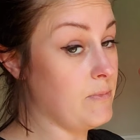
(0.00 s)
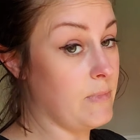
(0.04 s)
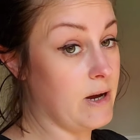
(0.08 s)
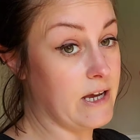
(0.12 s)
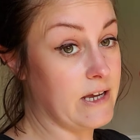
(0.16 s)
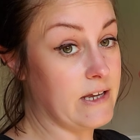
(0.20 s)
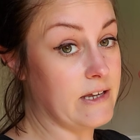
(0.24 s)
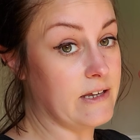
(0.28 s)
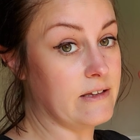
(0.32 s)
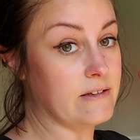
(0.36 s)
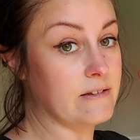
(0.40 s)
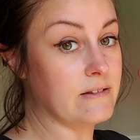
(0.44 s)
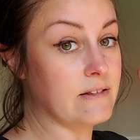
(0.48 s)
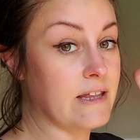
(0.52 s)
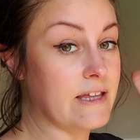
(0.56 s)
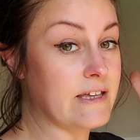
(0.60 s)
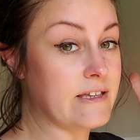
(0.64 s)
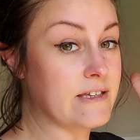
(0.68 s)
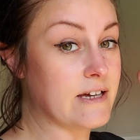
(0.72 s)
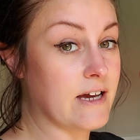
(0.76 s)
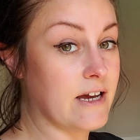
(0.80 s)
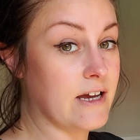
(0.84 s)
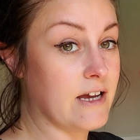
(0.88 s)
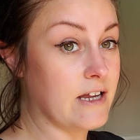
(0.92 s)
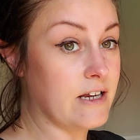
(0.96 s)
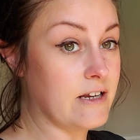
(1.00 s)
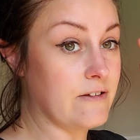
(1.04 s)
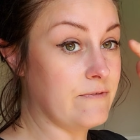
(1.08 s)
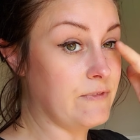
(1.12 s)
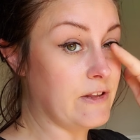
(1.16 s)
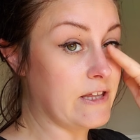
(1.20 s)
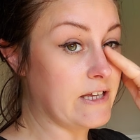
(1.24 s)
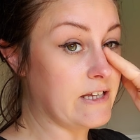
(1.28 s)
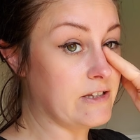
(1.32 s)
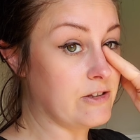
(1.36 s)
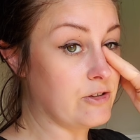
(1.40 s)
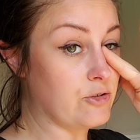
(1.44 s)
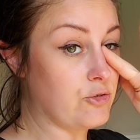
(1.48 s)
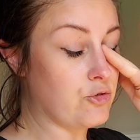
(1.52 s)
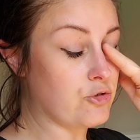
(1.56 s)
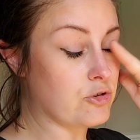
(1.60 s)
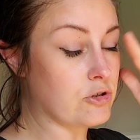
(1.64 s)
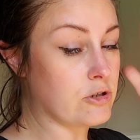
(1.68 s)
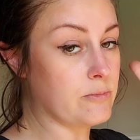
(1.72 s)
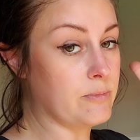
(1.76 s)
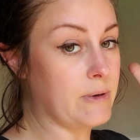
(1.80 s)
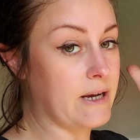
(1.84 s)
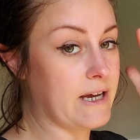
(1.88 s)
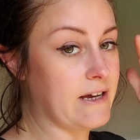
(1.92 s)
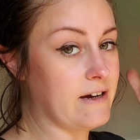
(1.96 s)
my like kind of like in the
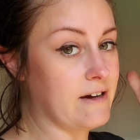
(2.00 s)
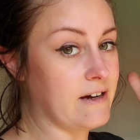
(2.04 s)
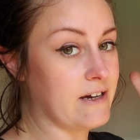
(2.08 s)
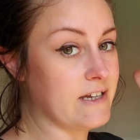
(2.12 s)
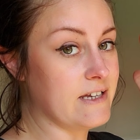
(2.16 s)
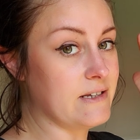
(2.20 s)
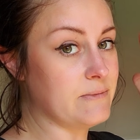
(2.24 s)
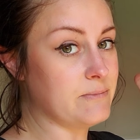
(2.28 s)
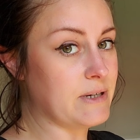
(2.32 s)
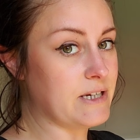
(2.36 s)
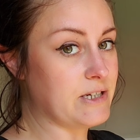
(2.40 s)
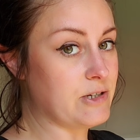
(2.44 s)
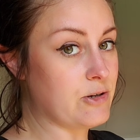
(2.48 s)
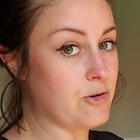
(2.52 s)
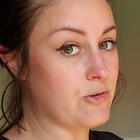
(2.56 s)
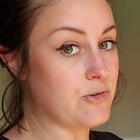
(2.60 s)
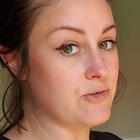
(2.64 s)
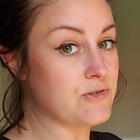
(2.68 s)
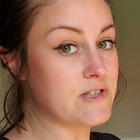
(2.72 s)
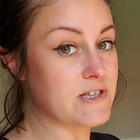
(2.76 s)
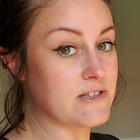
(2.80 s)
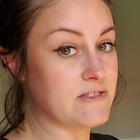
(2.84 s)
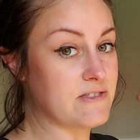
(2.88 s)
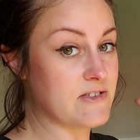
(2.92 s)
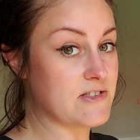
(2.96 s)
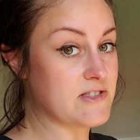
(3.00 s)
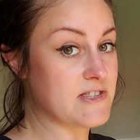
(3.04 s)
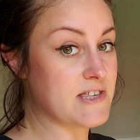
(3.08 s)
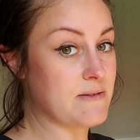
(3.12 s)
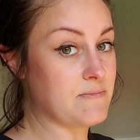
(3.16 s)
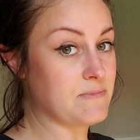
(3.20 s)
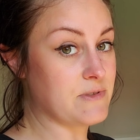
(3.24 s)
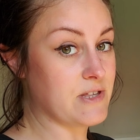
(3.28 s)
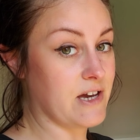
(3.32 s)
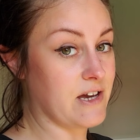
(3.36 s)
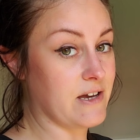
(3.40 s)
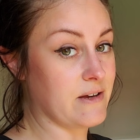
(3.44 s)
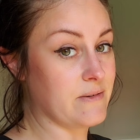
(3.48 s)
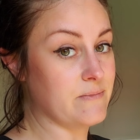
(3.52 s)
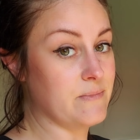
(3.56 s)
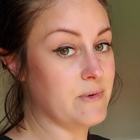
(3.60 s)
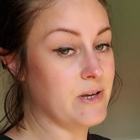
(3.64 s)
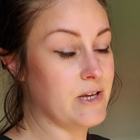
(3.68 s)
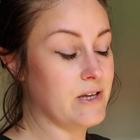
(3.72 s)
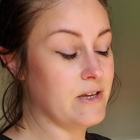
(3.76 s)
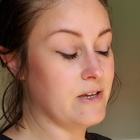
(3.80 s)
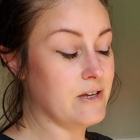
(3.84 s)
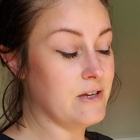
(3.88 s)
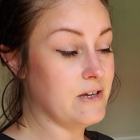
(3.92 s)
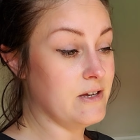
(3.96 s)
corner of my eye and my nose at the same time.
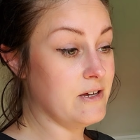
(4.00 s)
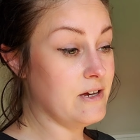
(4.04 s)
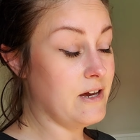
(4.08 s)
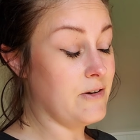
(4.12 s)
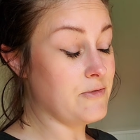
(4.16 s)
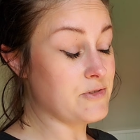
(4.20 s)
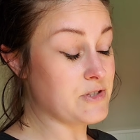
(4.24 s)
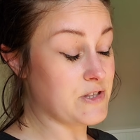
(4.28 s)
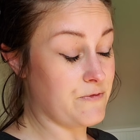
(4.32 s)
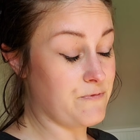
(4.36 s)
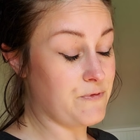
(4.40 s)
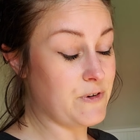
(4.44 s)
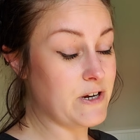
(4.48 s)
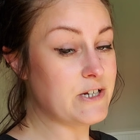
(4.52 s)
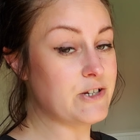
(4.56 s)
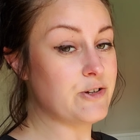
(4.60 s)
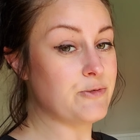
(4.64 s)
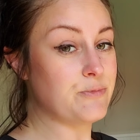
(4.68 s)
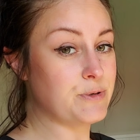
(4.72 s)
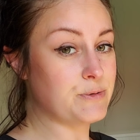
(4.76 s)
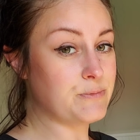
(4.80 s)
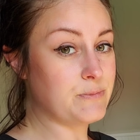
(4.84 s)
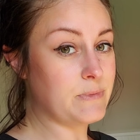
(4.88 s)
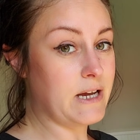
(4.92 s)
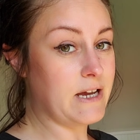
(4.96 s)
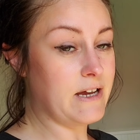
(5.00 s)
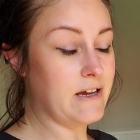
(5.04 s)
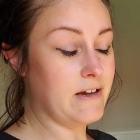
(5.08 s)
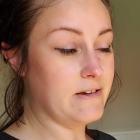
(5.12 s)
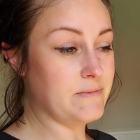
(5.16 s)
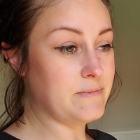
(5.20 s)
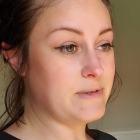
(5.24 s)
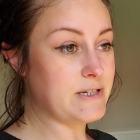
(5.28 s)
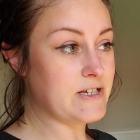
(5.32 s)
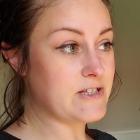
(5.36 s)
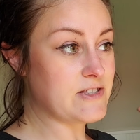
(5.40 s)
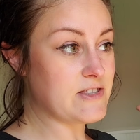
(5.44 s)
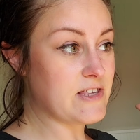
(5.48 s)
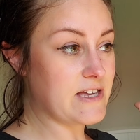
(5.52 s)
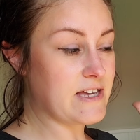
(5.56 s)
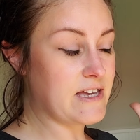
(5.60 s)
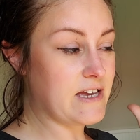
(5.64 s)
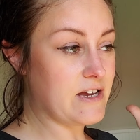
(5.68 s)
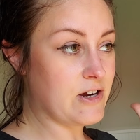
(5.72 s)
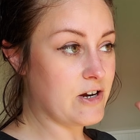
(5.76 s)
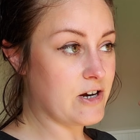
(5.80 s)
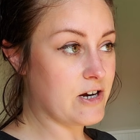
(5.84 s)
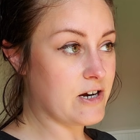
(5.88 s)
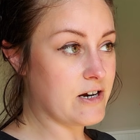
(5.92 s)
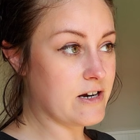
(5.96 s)
I was afraid to open my eye because like
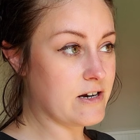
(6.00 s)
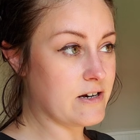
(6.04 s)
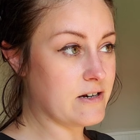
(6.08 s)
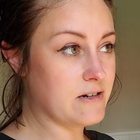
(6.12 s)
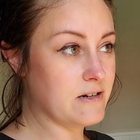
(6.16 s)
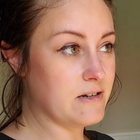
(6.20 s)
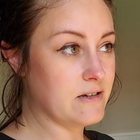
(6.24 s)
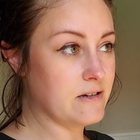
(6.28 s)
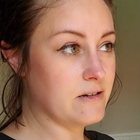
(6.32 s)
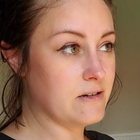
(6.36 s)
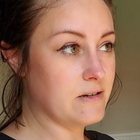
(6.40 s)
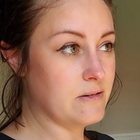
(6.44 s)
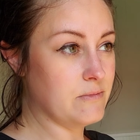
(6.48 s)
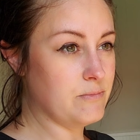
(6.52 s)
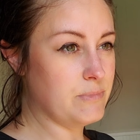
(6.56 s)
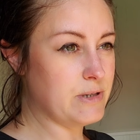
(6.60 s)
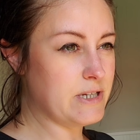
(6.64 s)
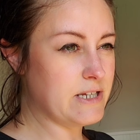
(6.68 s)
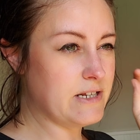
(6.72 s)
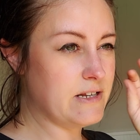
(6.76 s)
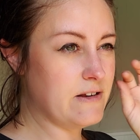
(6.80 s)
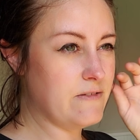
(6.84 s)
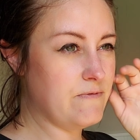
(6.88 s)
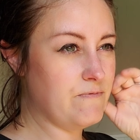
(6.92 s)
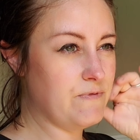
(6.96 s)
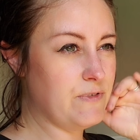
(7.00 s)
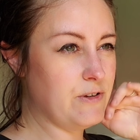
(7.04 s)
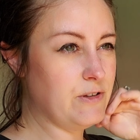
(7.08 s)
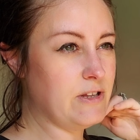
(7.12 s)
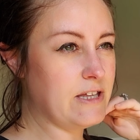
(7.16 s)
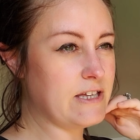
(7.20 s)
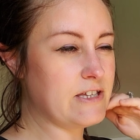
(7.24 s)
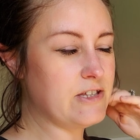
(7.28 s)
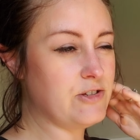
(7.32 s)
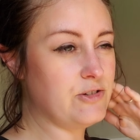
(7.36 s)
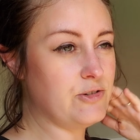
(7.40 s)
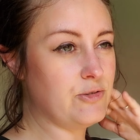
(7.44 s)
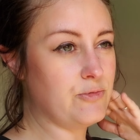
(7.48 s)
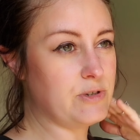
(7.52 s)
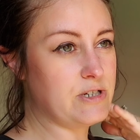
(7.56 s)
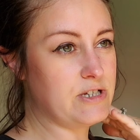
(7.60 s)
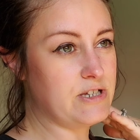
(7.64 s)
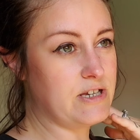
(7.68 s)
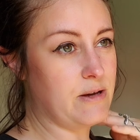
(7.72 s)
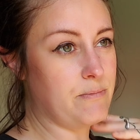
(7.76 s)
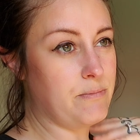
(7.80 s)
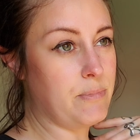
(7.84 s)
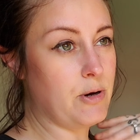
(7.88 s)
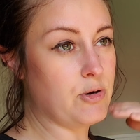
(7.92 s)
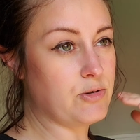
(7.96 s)
it hurt, but it didn't feel like you know when you
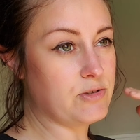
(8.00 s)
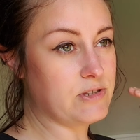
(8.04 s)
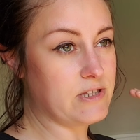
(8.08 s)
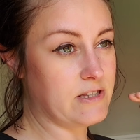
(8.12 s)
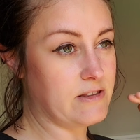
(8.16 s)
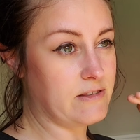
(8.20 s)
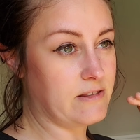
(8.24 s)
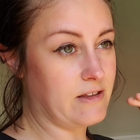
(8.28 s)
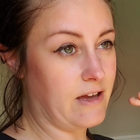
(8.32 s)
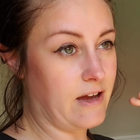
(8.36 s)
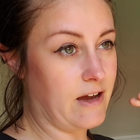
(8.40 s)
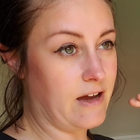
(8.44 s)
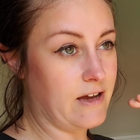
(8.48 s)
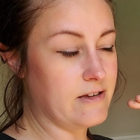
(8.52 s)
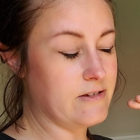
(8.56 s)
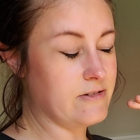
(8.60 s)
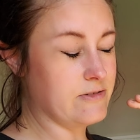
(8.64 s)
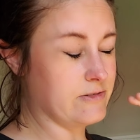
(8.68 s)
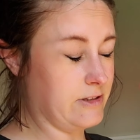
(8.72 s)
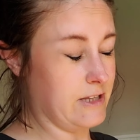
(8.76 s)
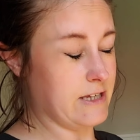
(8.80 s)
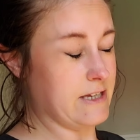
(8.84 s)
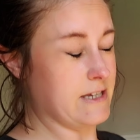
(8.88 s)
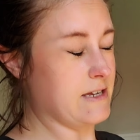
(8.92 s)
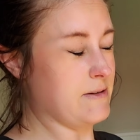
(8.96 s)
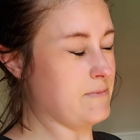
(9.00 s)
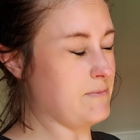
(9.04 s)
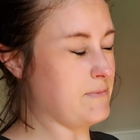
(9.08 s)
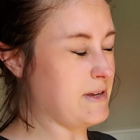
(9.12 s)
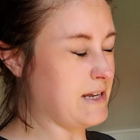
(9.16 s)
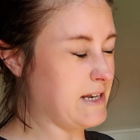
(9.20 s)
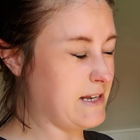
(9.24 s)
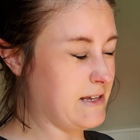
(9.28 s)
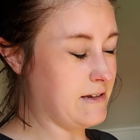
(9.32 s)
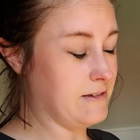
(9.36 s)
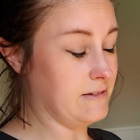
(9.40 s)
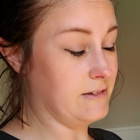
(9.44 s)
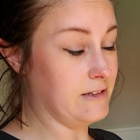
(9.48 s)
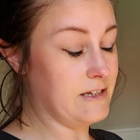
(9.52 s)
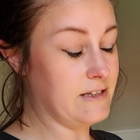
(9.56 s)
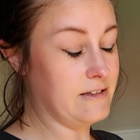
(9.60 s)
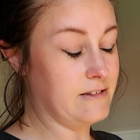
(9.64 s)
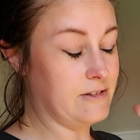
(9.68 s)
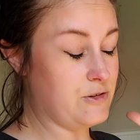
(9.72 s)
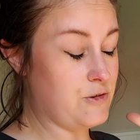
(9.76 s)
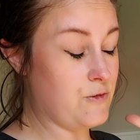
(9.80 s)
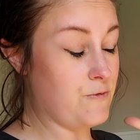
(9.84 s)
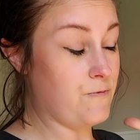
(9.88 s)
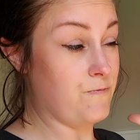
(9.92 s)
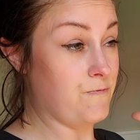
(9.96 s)
get poked in the eye, you're like immediately
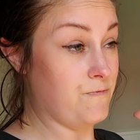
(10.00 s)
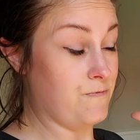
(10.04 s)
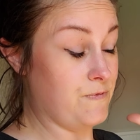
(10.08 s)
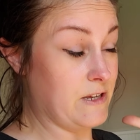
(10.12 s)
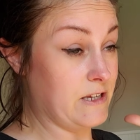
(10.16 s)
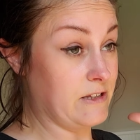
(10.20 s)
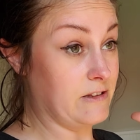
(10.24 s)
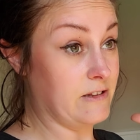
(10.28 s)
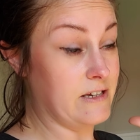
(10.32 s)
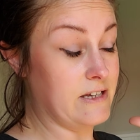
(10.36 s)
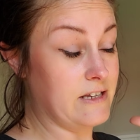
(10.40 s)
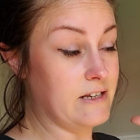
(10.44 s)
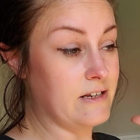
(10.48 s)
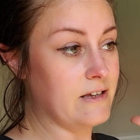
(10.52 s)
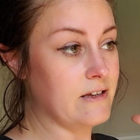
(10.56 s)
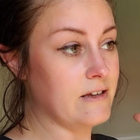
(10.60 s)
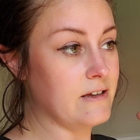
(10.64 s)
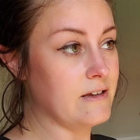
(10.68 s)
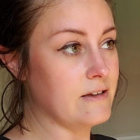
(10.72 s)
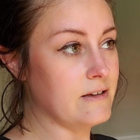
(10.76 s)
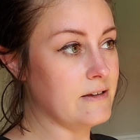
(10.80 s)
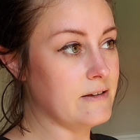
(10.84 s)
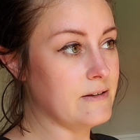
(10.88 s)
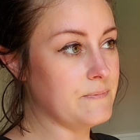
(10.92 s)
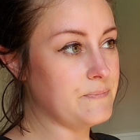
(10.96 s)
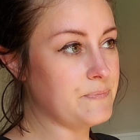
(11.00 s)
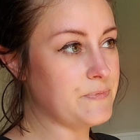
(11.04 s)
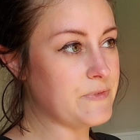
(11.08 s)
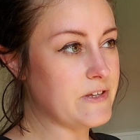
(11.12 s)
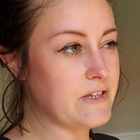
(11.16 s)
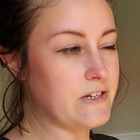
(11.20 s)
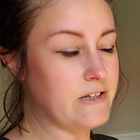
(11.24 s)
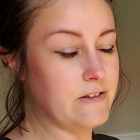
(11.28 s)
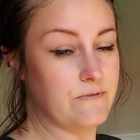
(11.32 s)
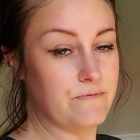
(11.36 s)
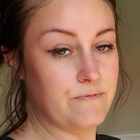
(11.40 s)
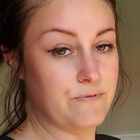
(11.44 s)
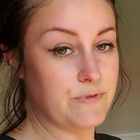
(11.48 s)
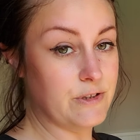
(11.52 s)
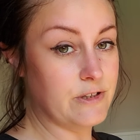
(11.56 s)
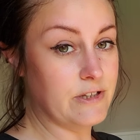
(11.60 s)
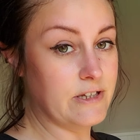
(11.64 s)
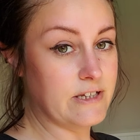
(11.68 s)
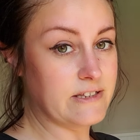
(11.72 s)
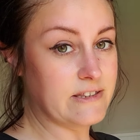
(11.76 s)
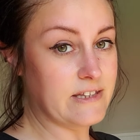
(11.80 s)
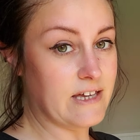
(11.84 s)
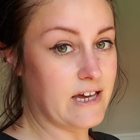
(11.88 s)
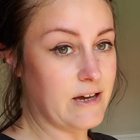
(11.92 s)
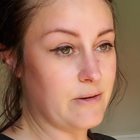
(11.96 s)
you feel it it didn't feel
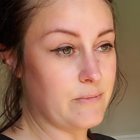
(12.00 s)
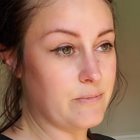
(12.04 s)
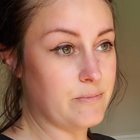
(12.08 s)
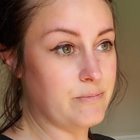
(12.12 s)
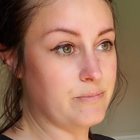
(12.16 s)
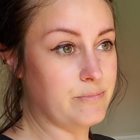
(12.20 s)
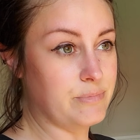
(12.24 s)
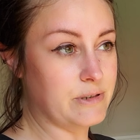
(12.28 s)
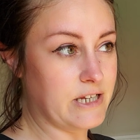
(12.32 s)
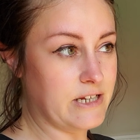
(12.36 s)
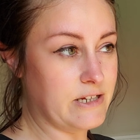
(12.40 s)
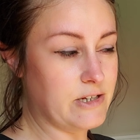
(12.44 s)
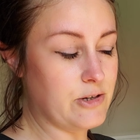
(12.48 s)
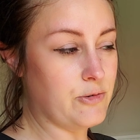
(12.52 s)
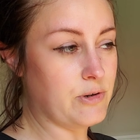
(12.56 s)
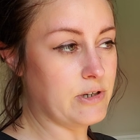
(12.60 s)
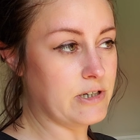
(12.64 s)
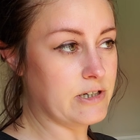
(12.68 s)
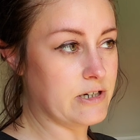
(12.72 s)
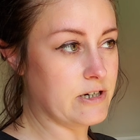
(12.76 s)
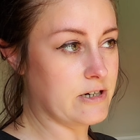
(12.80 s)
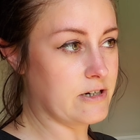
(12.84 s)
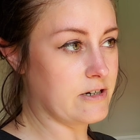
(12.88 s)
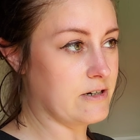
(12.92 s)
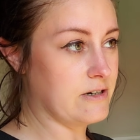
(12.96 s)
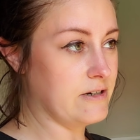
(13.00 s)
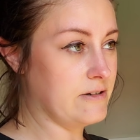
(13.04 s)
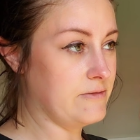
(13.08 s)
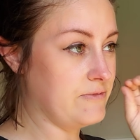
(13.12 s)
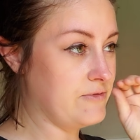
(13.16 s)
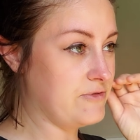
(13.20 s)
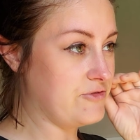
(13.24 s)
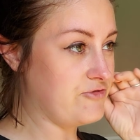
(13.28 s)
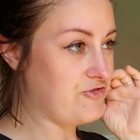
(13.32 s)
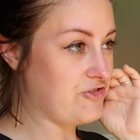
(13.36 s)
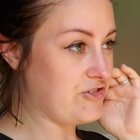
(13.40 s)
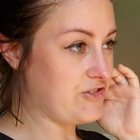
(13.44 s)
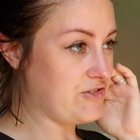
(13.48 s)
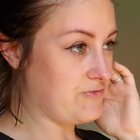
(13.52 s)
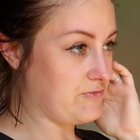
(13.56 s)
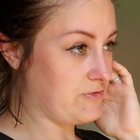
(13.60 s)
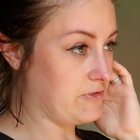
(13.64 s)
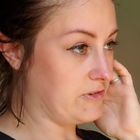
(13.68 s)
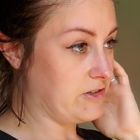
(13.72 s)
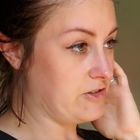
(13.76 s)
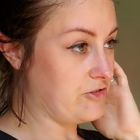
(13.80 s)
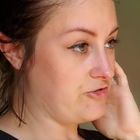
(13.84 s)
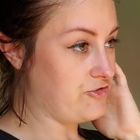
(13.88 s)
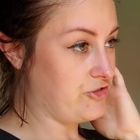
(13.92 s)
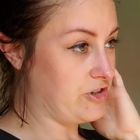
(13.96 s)
like that, but I know it hurt. It was just
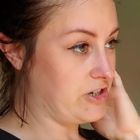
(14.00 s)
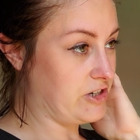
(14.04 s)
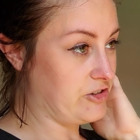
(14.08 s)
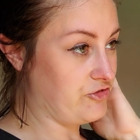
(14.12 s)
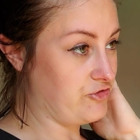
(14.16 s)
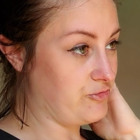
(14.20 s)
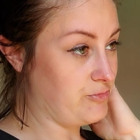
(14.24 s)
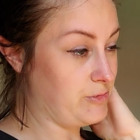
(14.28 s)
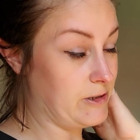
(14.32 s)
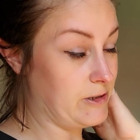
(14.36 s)
really strange,